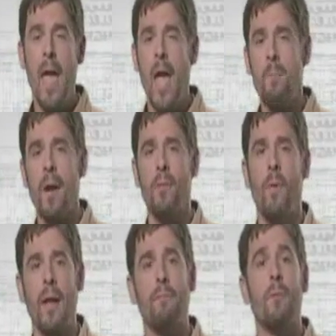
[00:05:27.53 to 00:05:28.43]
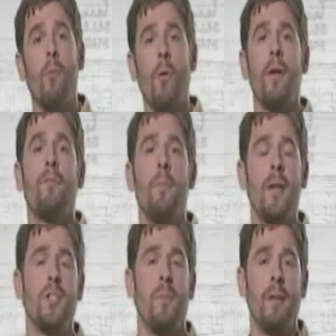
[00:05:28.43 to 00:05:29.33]
And by the way, for more
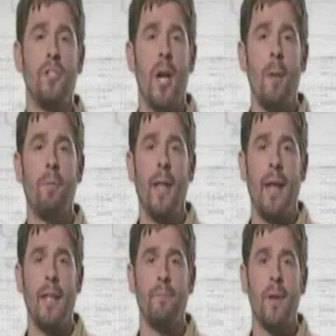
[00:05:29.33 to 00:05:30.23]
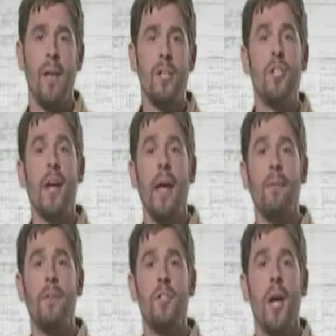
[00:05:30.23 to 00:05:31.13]
information about job planning, Check out
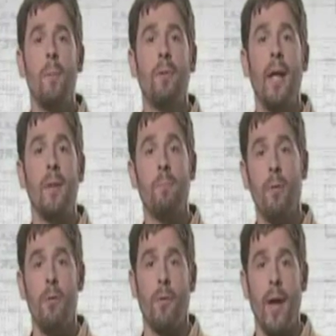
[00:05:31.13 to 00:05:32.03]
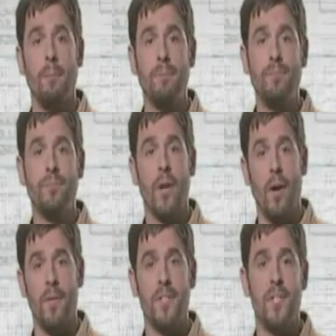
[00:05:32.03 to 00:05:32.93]
the job planning program
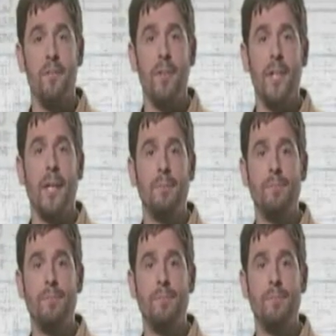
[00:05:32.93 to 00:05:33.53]
on this DVD.